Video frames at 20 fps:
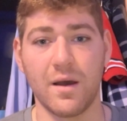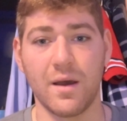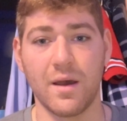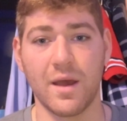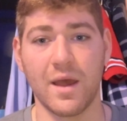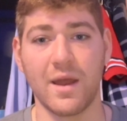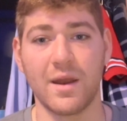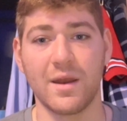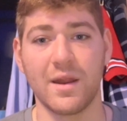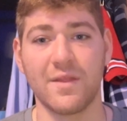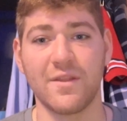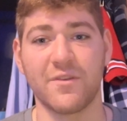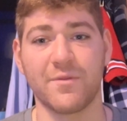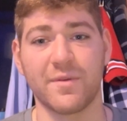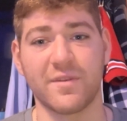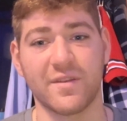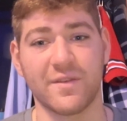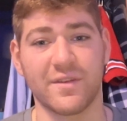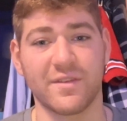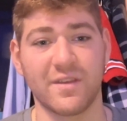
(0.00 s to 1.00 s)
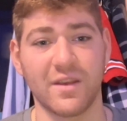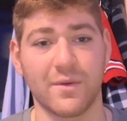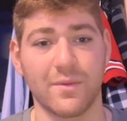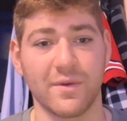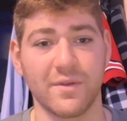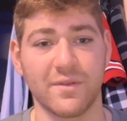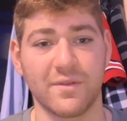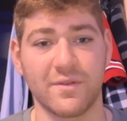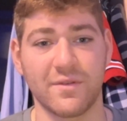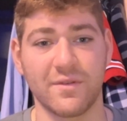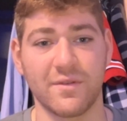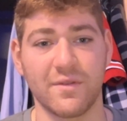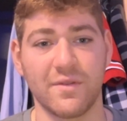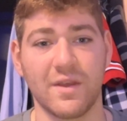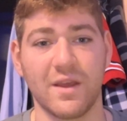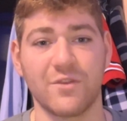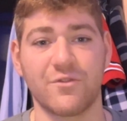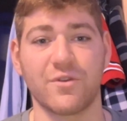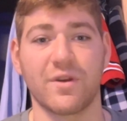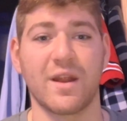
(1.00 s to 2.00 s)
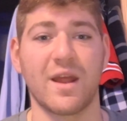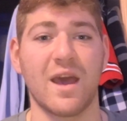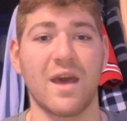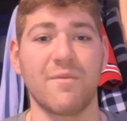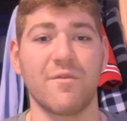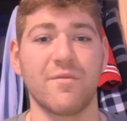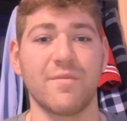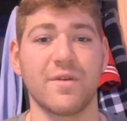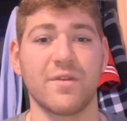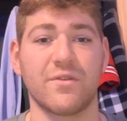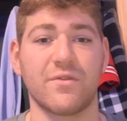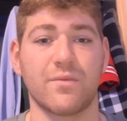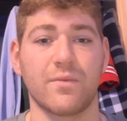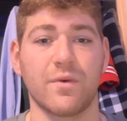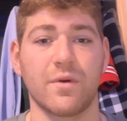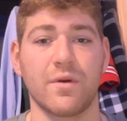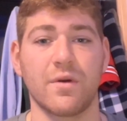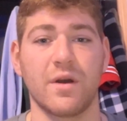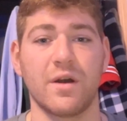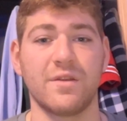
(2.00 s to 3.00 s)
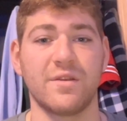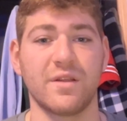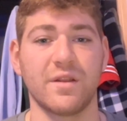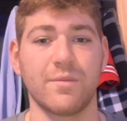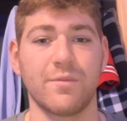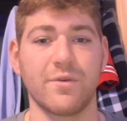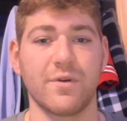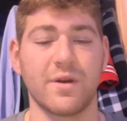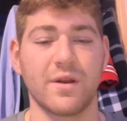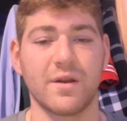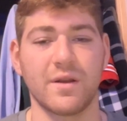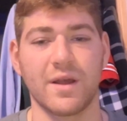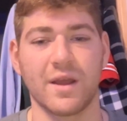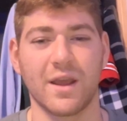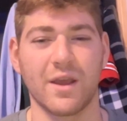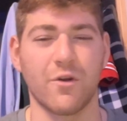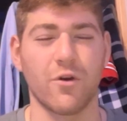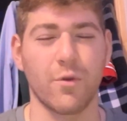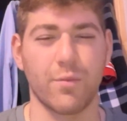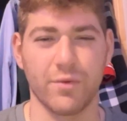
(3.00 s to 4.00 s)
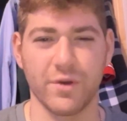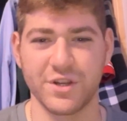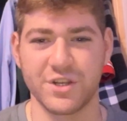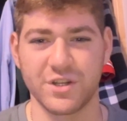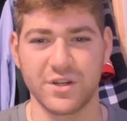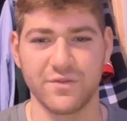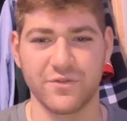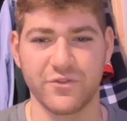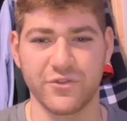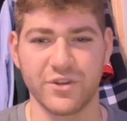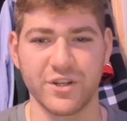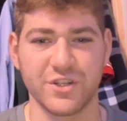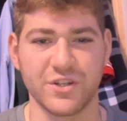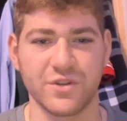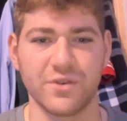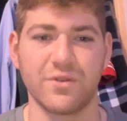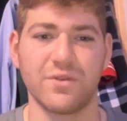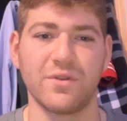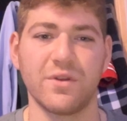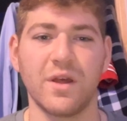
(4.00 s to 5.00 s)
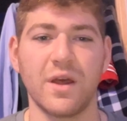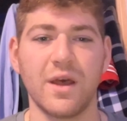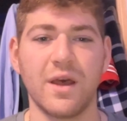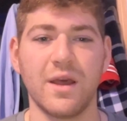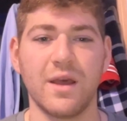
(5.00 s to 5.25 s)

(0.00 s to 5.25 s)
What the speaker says: in this specific sequence, the intricate hand movements were a deliberate incorporation of traditional